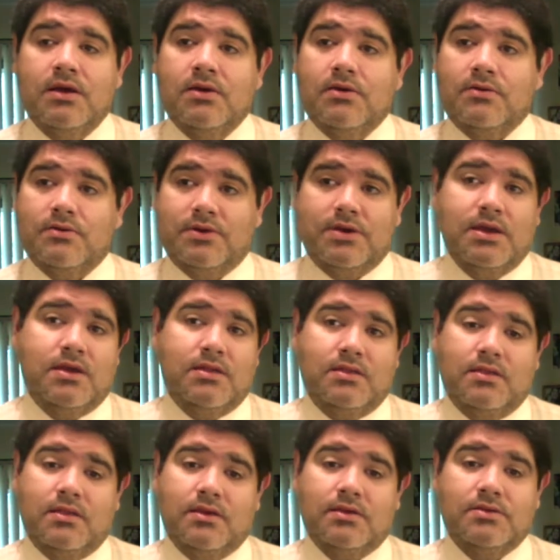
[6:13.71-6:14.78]
Or again,
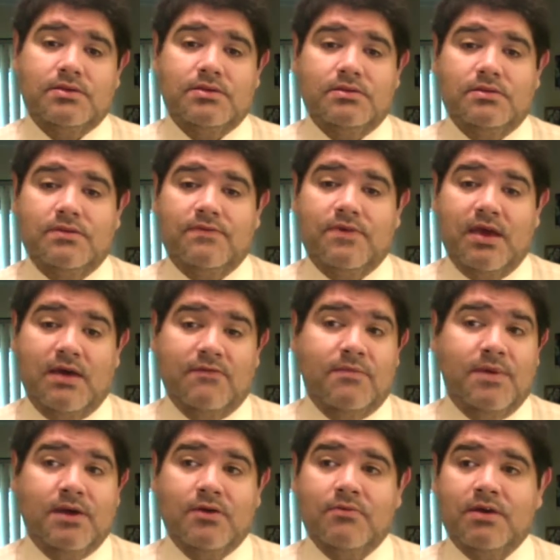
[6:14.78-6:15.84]
like if you have a
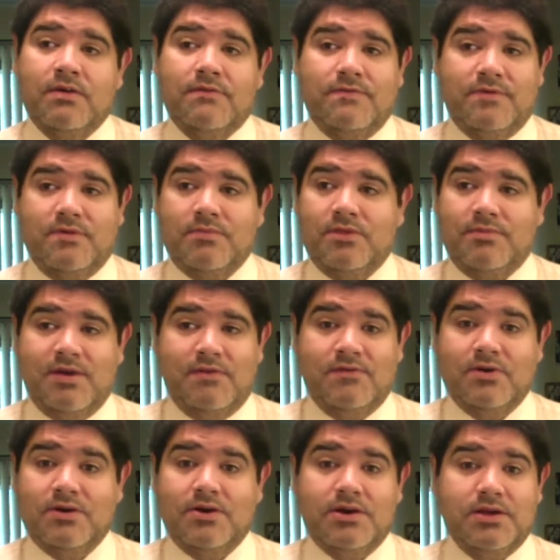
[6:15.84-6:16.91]
microwave, some of them have a
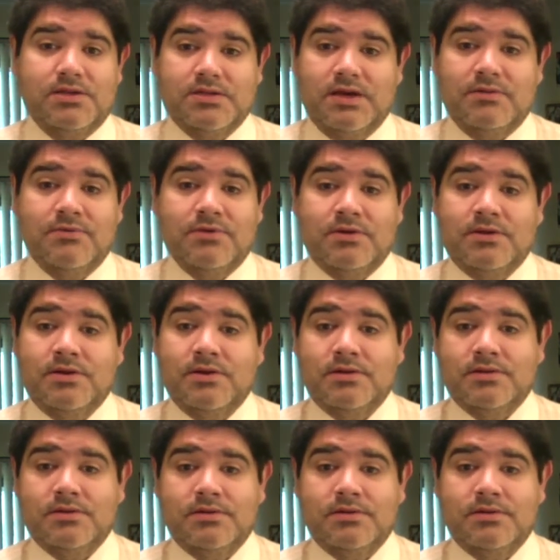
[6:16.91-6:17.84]
cooking timer on there.